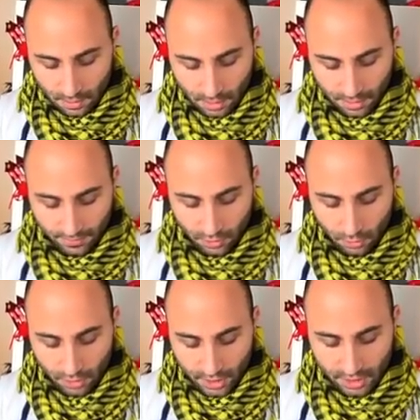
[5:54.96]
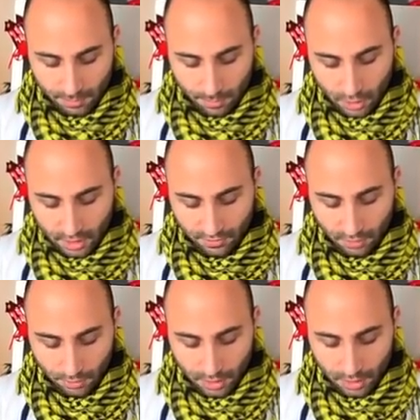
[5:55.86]
if you just pull it
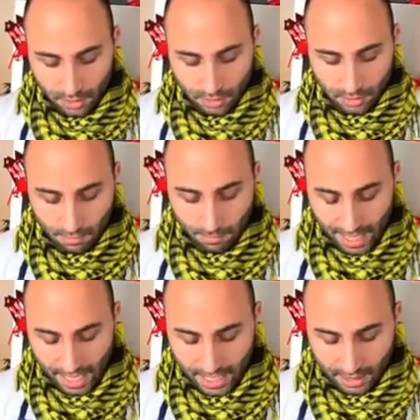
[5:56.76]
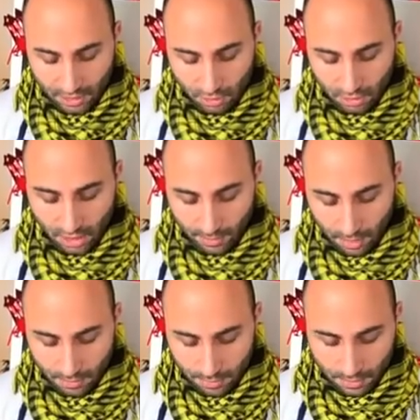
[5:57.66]
from the back, it should come
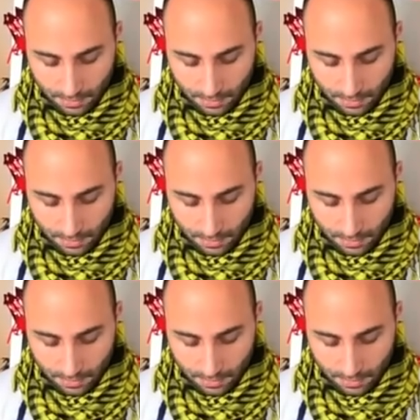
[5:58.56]
up.